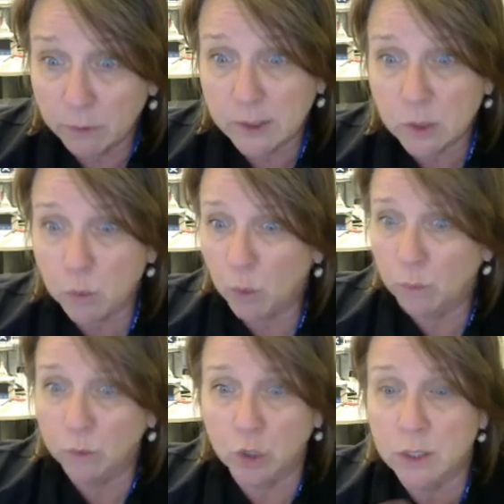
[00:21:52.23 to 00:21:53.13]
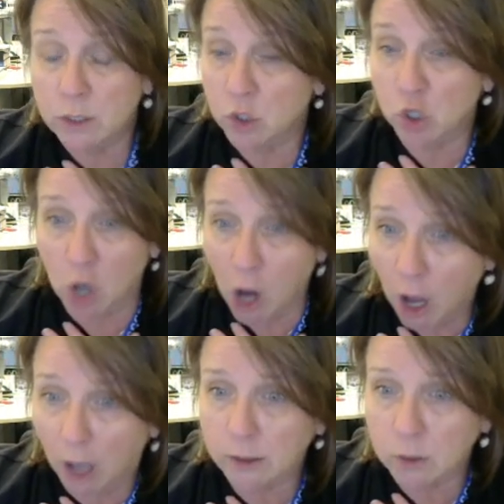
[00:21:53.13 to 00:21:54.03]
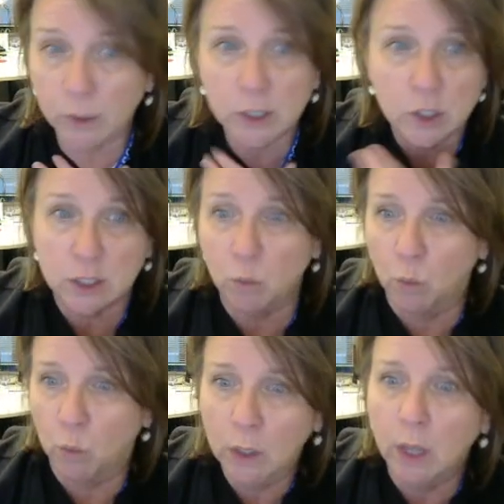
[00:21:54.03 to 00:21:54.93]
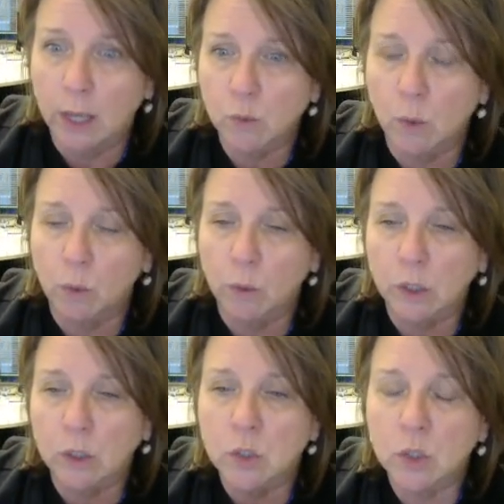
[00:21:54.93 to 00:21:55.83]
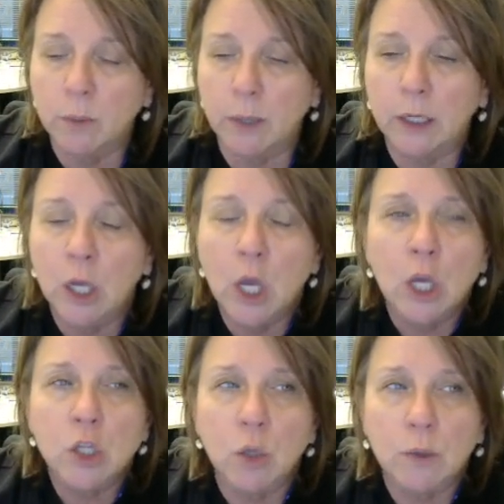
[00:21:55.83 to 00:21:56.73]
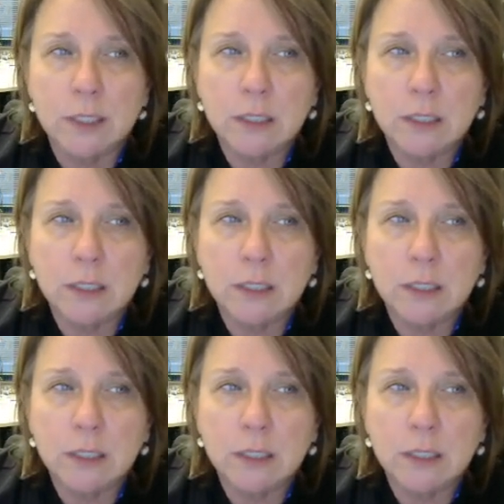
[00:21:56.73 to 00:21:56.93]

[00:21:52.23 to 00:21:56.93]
of us were just shocked. We just didn't realize what we were consuming. So it's